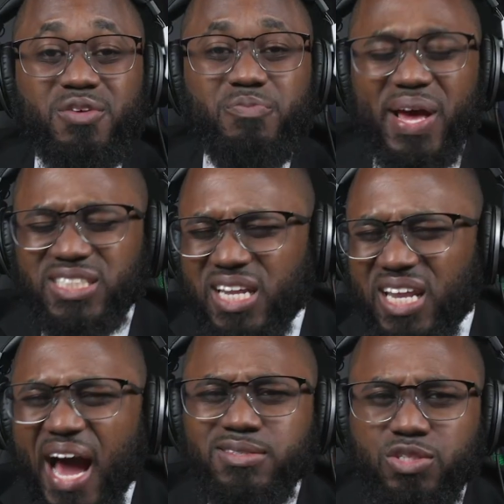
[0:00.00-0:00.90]
Basically
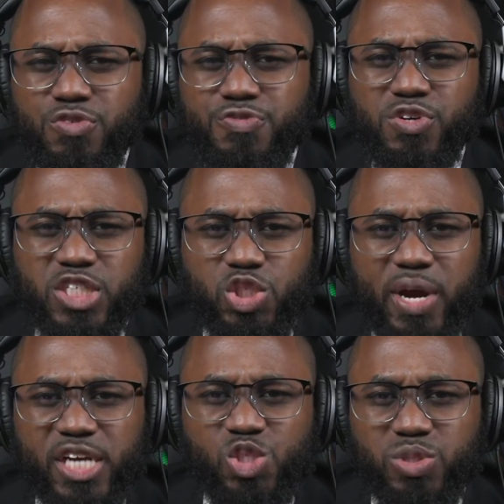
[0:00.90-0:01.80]
ideal for
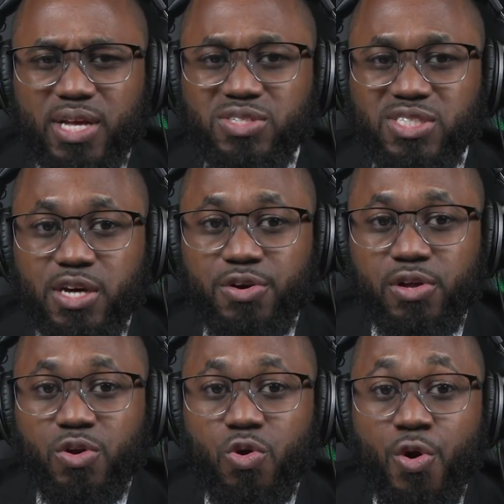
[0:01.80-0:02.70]
situations without
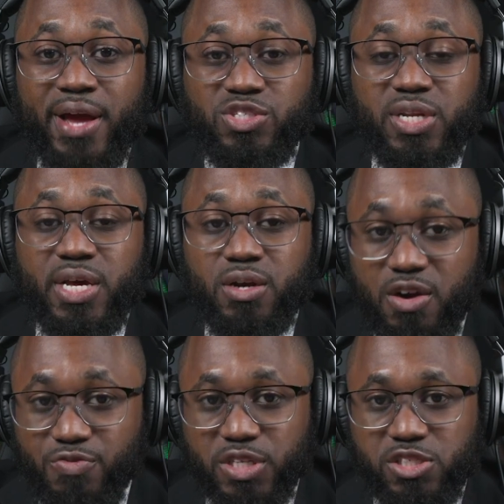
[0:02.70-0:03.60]
cellular or internet
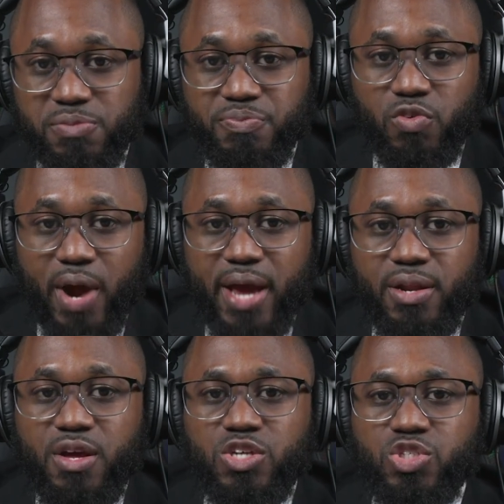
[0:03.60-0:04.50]
coverage, right?
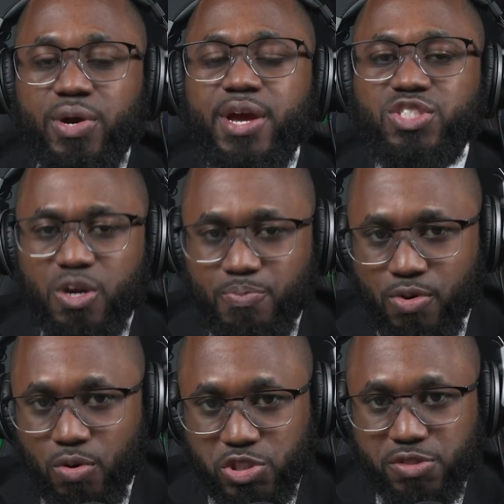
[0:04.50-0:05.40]
So here's the
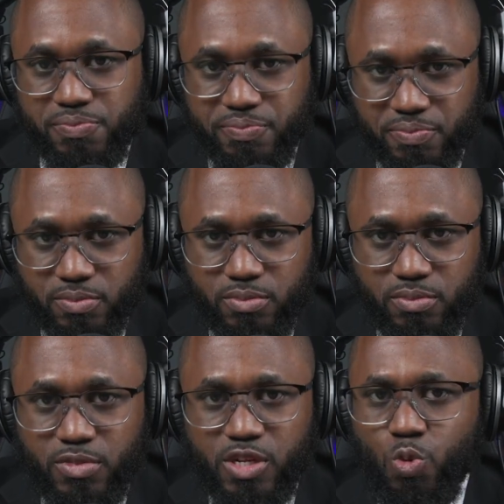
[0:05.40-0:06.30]
approach.
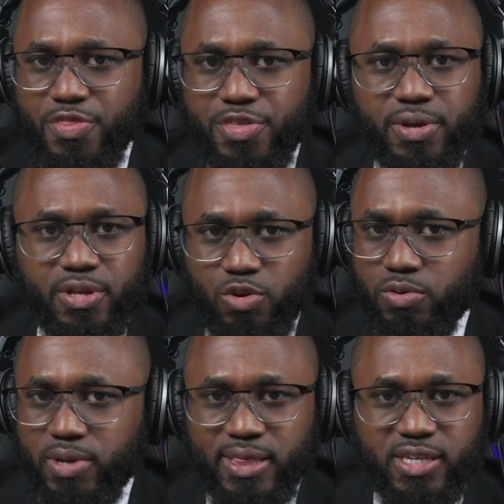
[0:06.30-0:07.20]
Whether,
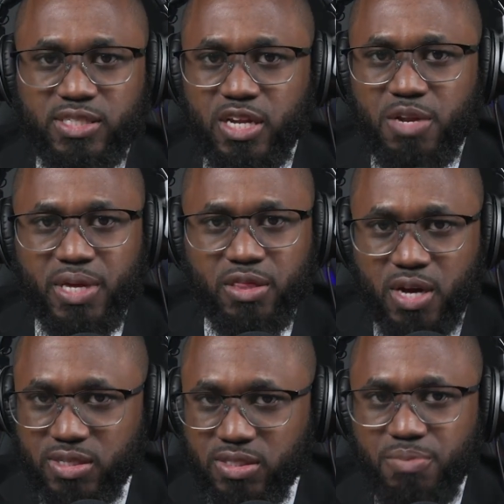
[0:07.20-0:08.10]
and this is going to be the
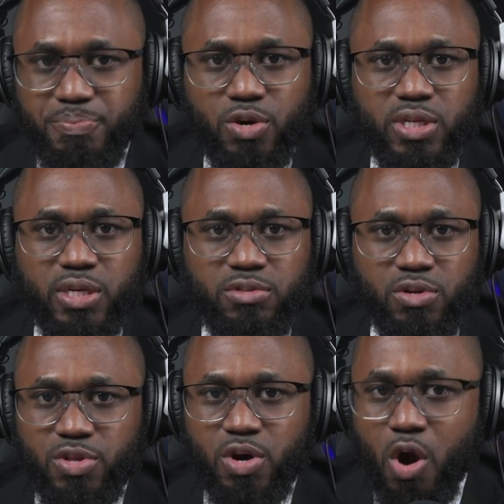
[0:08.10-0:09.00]
custom build,
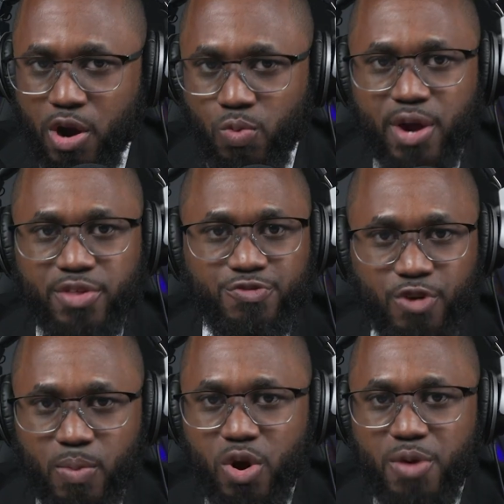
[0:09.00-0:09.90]
the hardware, the
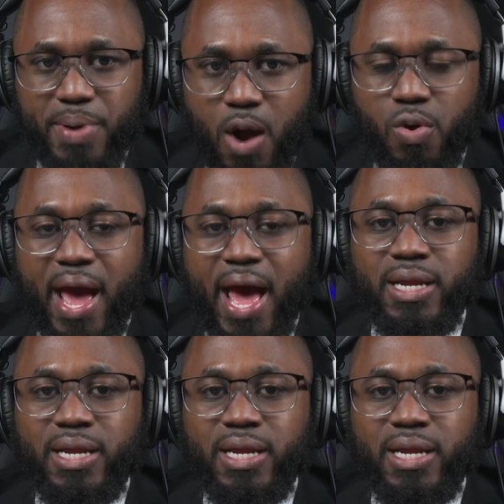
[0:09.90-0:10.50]
firmware, power, and